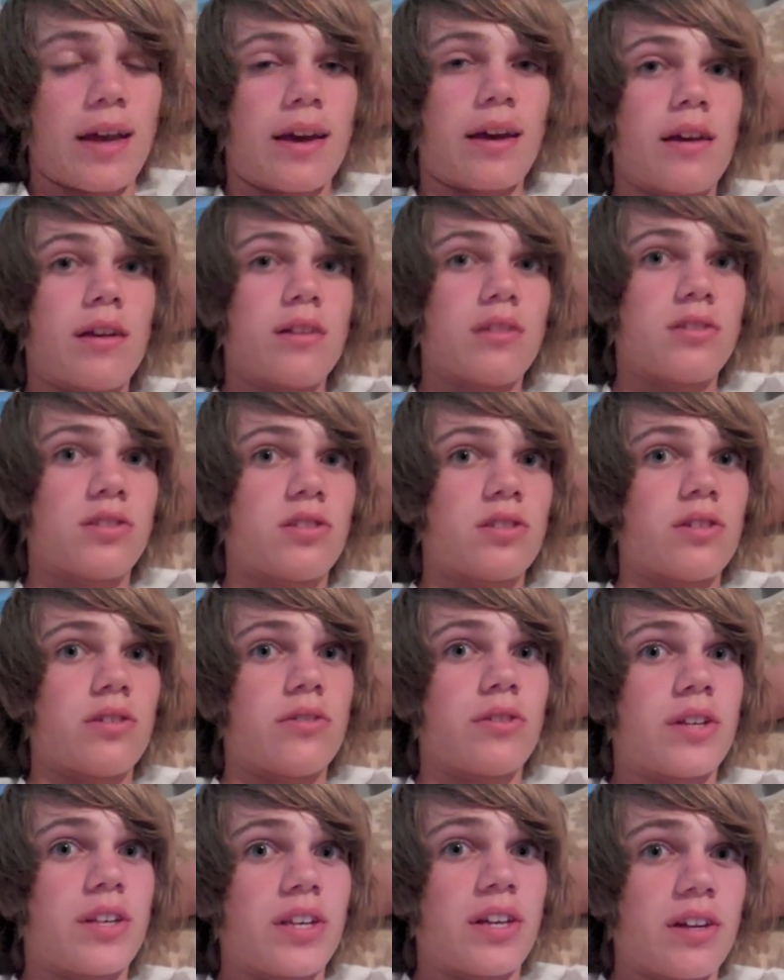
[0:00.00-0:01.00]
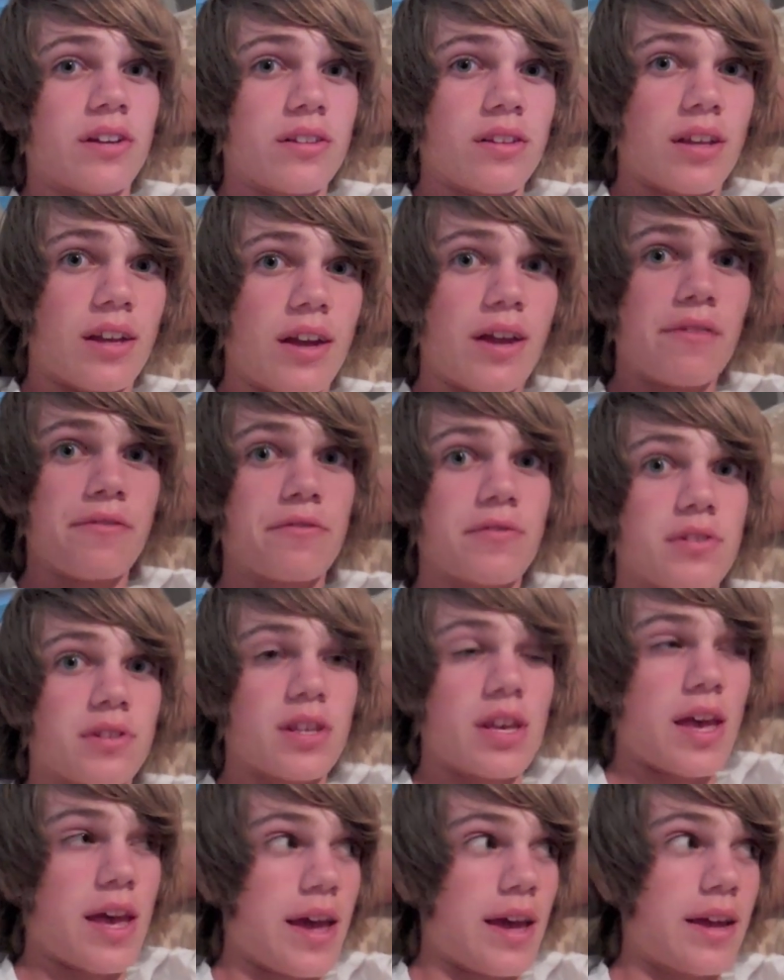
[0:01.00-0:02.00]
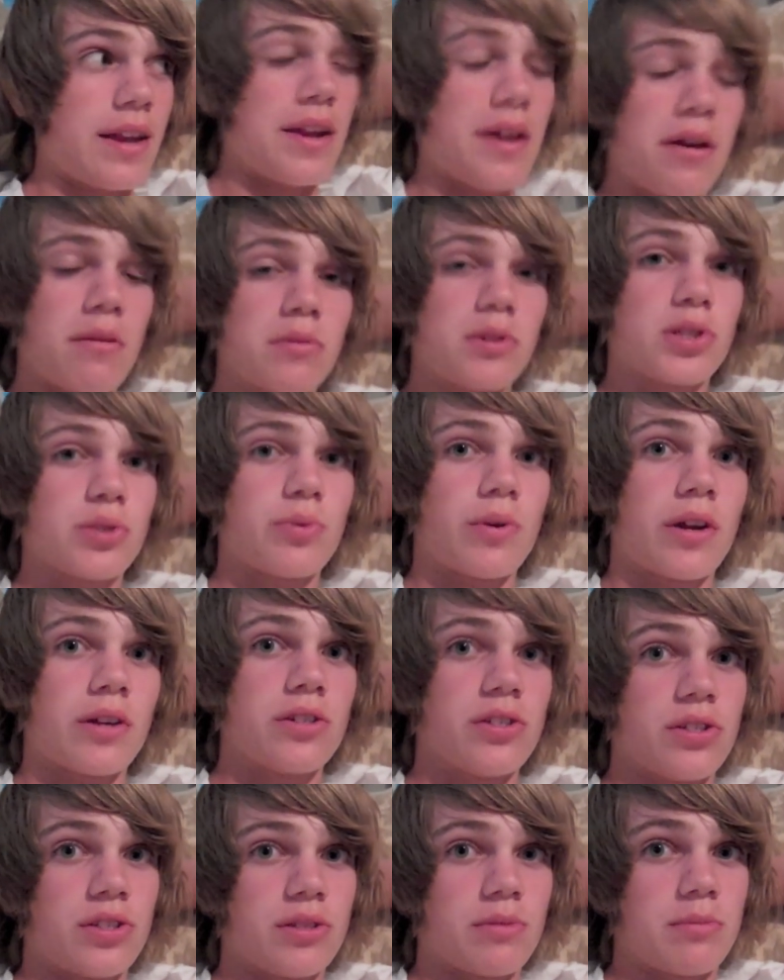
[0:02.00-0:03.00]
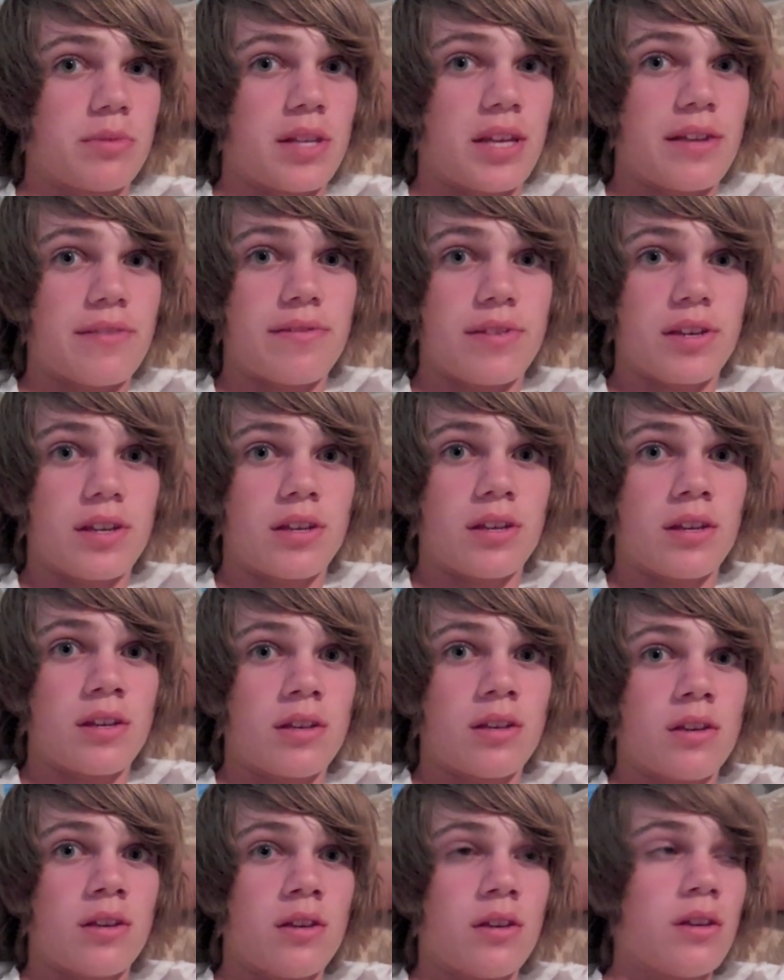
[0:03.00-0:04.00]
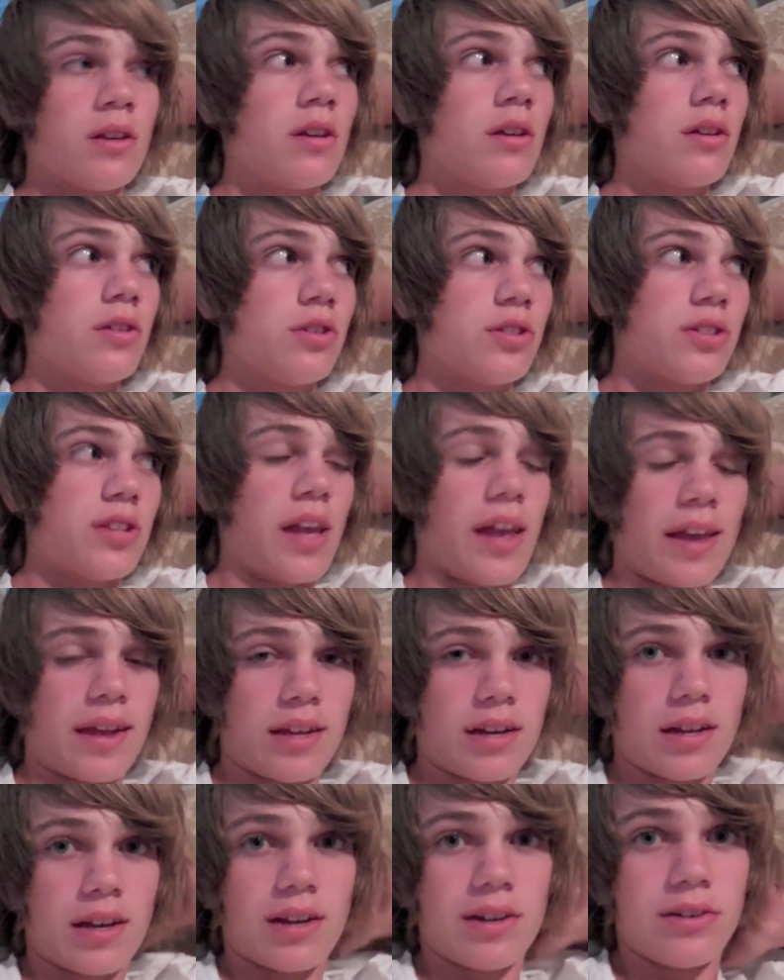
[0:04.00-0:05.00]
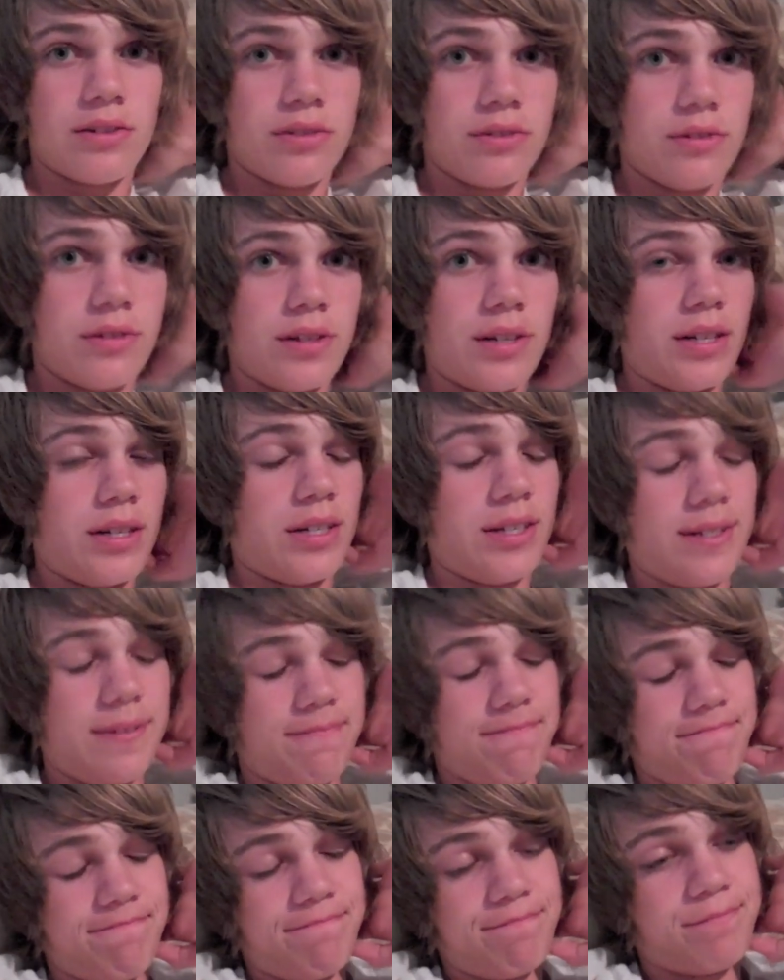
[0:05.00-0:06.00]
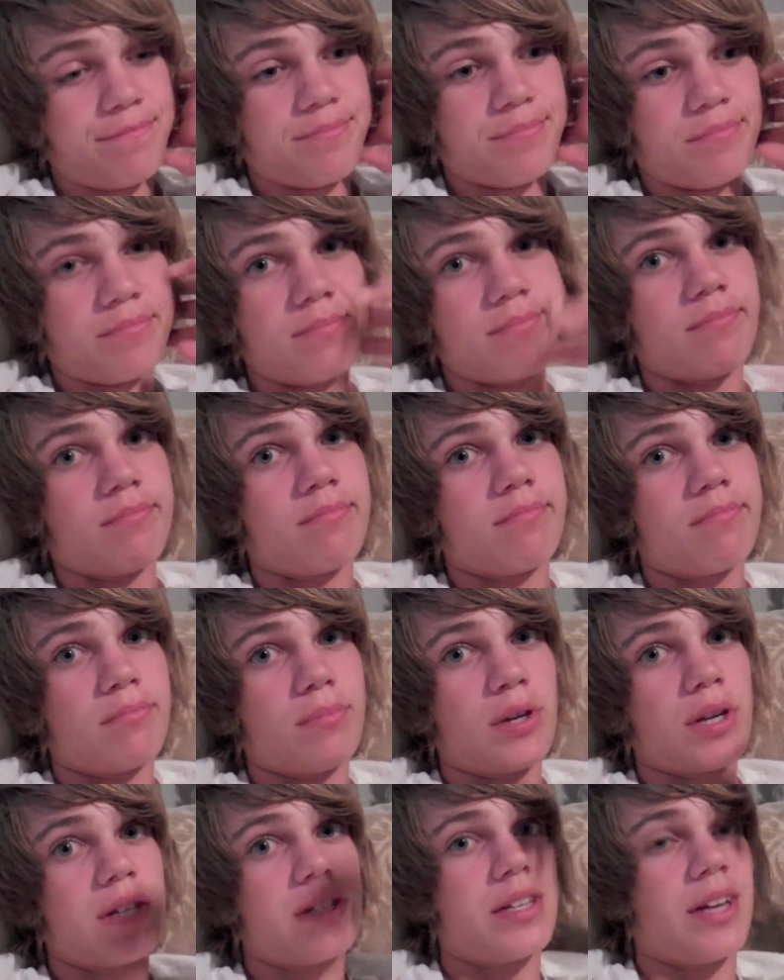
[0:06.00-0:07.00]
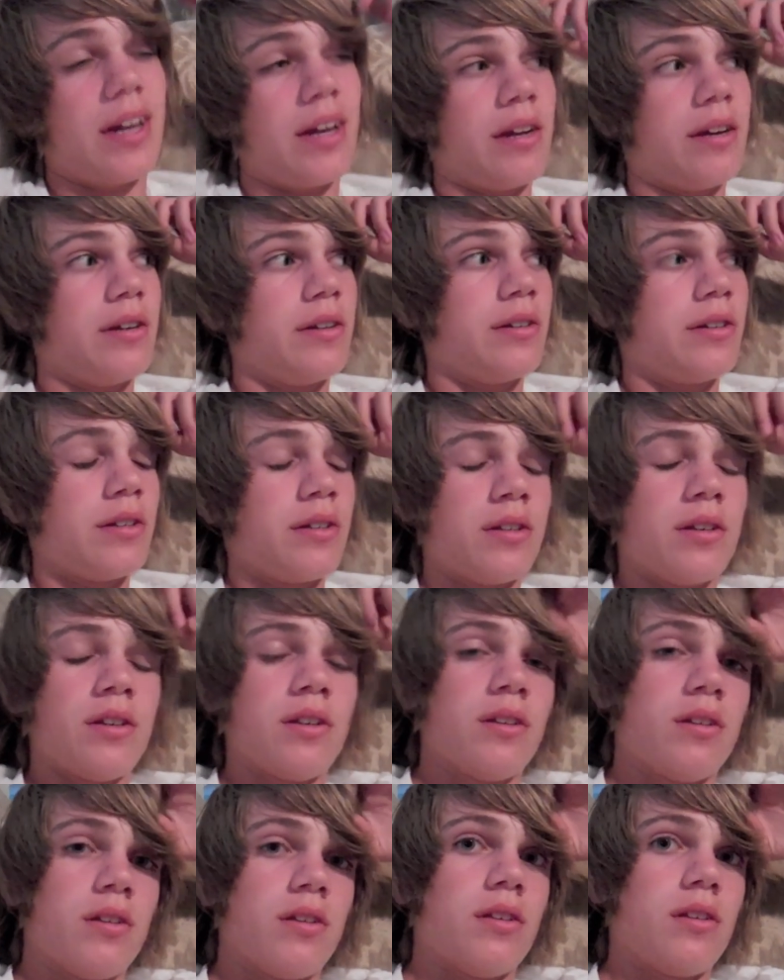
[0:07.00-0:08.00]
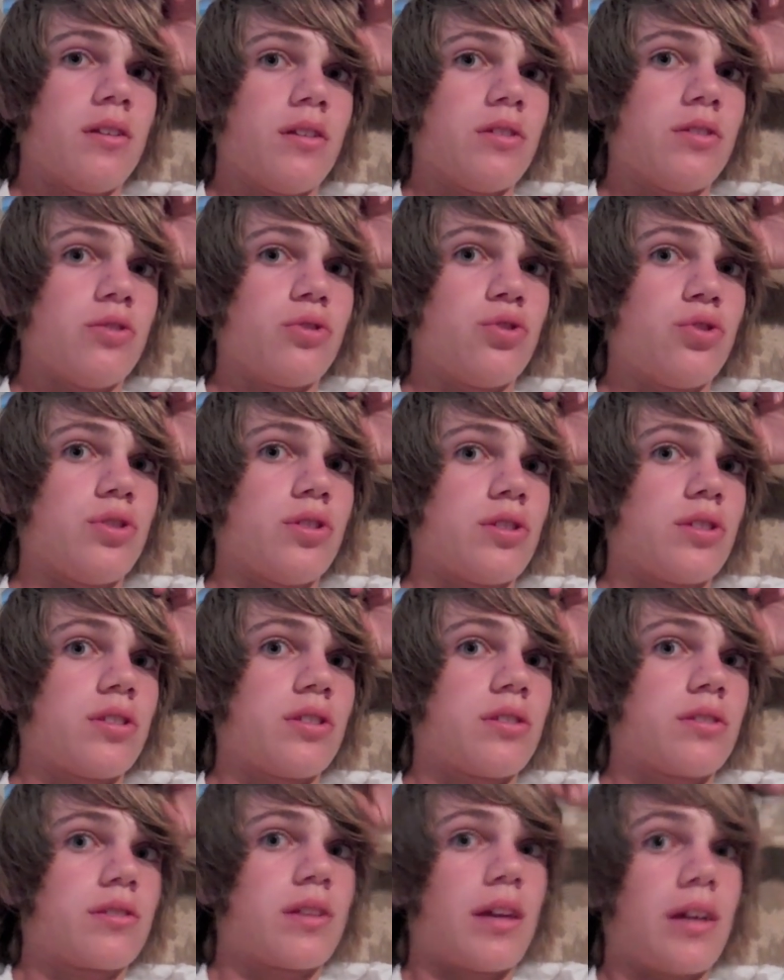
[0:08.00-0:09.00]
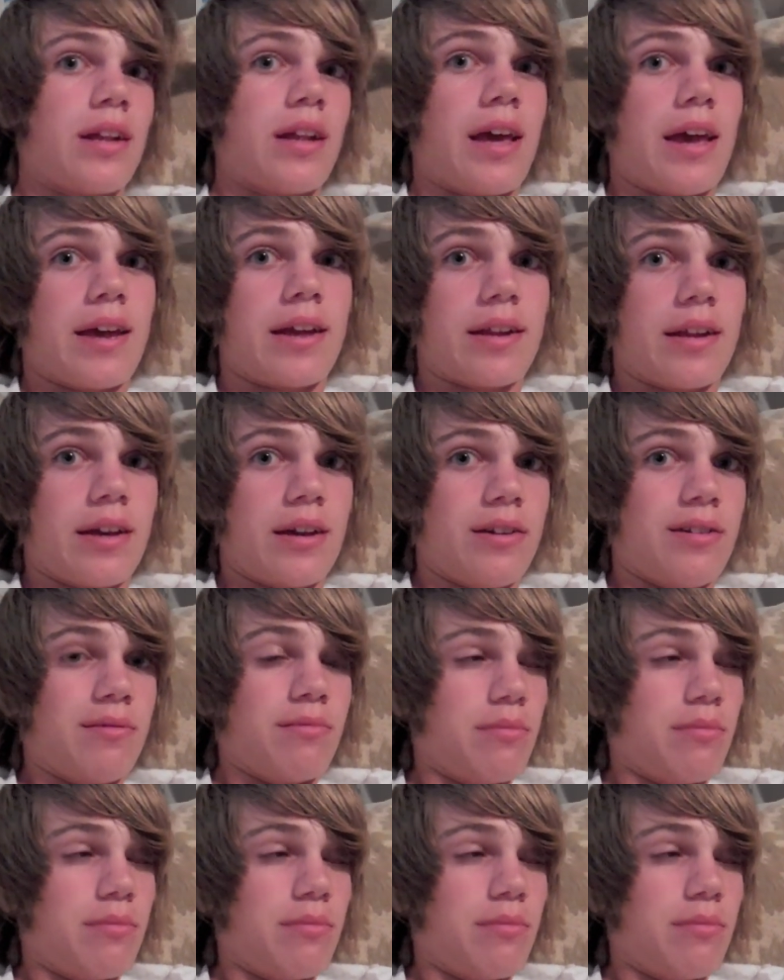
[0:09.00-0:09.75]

Guys, so Kier left, and I'm just watching some TV, just hanging out. Um, pretty tired, just kind of hanging out.